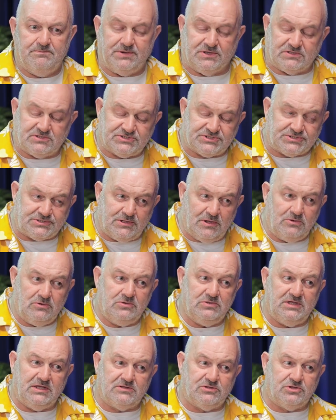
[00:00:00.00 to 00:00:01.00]
But
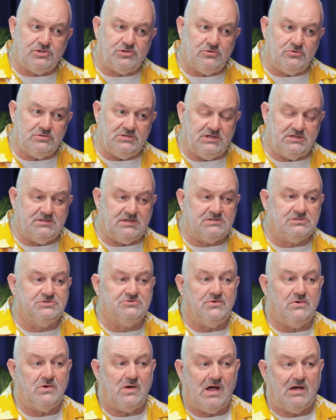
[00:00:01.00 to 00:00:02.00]
slowly and surely, they
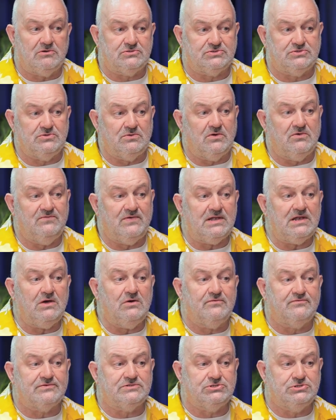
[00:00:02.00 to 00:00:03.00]
grow out to well
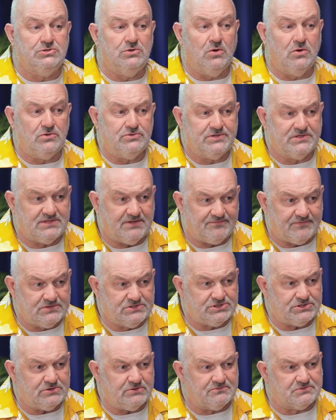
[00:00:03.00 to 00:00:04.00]
over 200
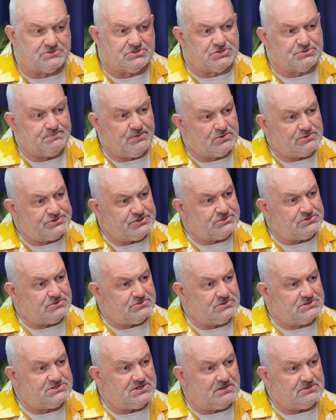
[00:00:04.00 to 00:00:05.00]
different services, because it
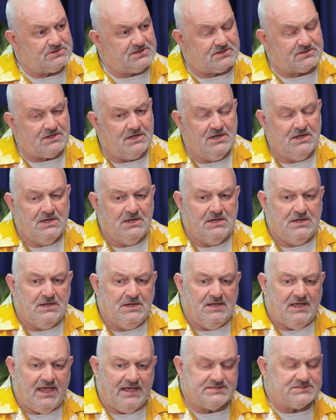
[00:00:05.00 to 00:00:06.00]
turns out that
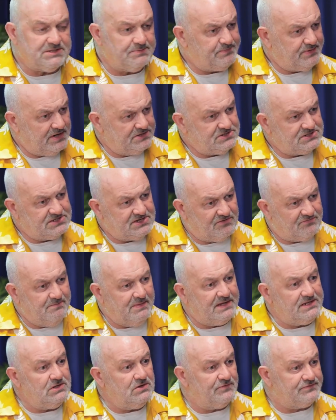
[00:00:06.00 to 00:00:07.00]
enterprises have
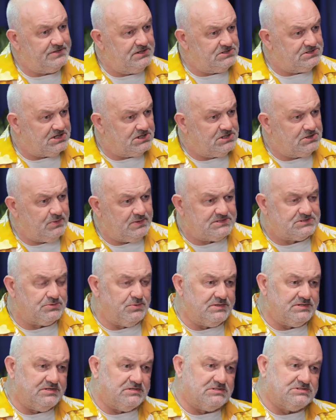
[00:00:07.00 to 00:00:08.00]
many of these requests,
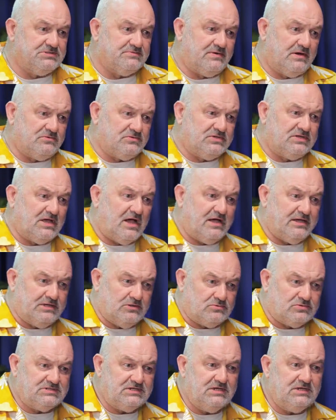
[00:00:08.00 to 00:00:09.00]
whether it's around
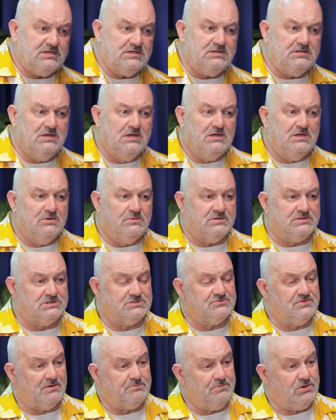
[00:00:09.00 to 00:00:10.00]
IoT, whether
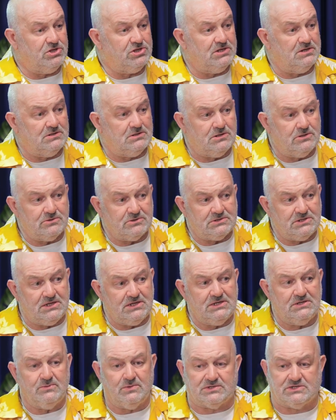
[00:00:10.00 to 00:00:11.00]
it's around machine
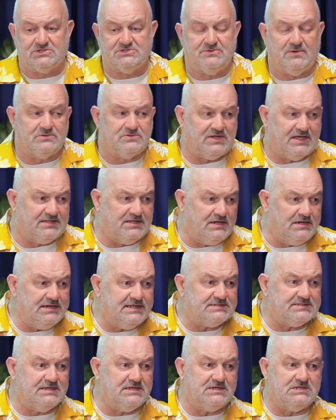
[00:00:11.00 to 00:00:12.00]
learning, whether it's around
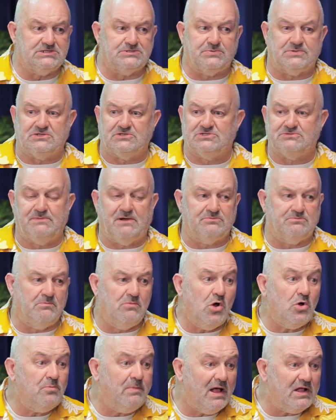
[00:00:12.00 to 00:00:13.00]
analytics, whether it's about
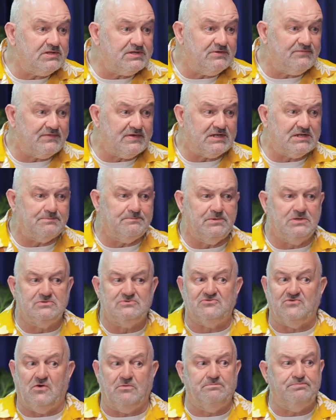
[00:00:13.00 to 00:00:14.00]
mobile
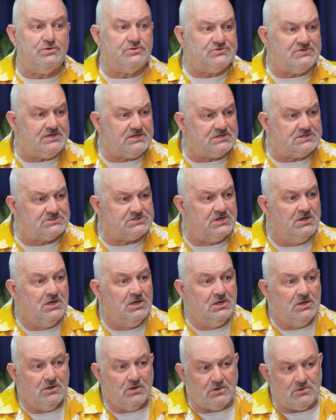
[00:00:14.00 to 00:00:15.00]
development, robotics.
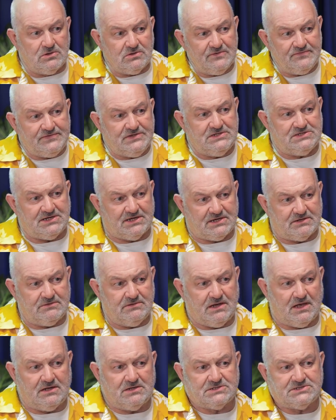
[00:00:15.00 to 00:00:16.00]
All of these
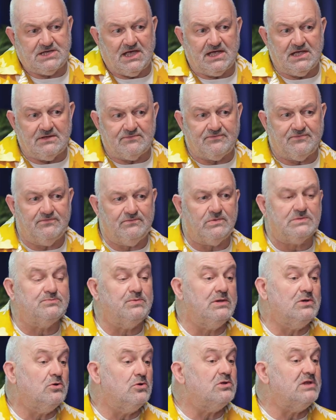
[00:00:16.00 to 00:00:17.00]
areas have what
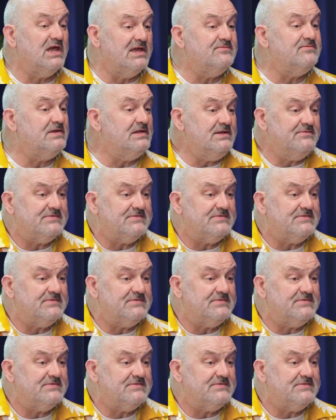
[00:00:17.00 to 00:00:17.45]
we call heavy